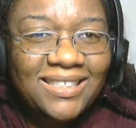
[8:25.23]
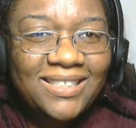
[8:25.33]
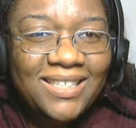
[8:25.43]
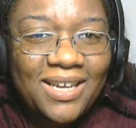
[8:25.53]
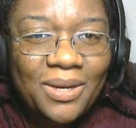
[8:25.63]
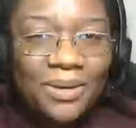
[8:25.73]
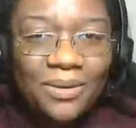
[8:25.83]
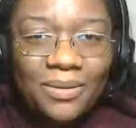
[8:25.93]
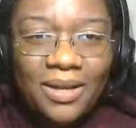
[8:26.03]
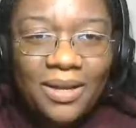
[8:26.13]

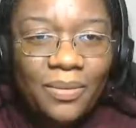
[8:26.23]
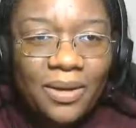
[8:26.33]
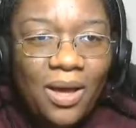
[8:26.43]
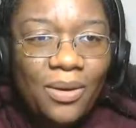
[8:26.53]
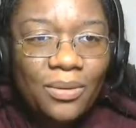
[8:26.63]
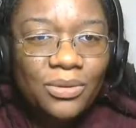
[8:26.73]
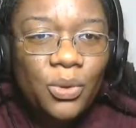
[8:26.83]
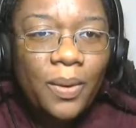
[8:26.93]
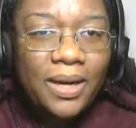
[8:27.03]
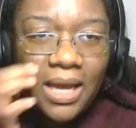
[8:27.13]
So there we go
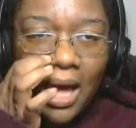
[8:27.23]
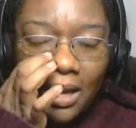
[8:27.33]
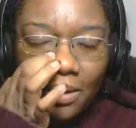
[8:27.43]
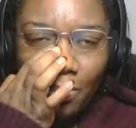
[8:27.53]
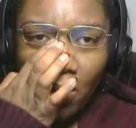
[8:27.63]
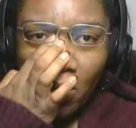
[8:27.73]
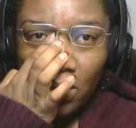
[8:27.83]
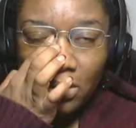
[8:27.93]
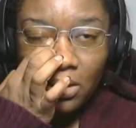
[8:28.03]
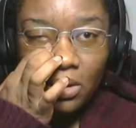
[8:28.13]
20
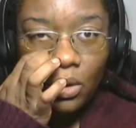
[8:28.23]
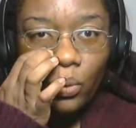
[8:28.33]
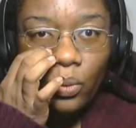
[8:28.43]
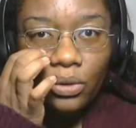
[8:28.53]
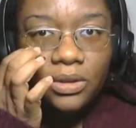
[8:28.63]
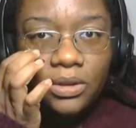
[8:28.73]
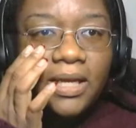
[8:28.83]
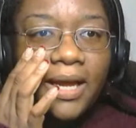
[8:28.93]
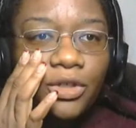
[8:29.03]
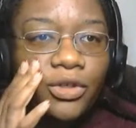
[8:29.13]
oddball
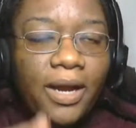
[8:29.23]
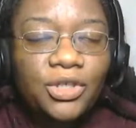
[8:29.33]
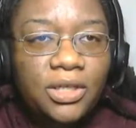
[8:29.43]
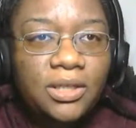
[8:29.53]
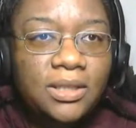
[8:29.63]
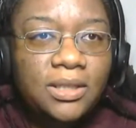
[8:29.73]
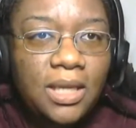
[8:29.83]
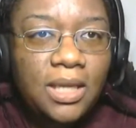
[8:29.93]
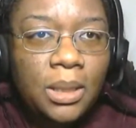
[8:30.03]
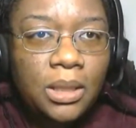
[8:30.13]
roadside attractions
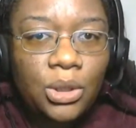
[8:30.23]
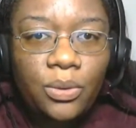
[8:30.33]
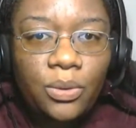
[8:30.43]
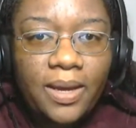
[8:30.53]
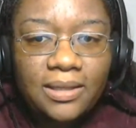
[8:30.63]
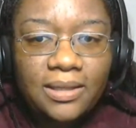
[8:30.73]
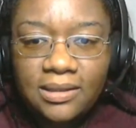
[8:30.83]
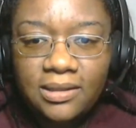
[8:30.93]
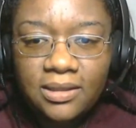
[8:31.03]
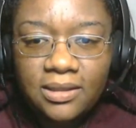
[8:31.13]
in the
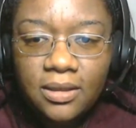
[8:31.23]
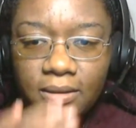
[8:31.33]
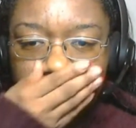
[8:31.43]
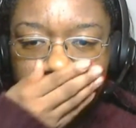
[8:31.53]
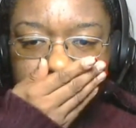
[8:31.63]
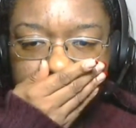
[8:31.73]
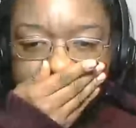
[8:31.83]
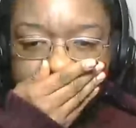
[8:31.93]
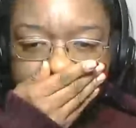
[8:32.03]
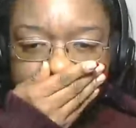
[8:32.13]
U.S. Mm.
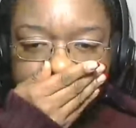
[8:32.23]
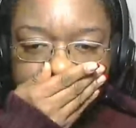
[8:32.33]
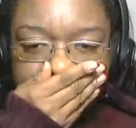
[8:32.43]
Wow.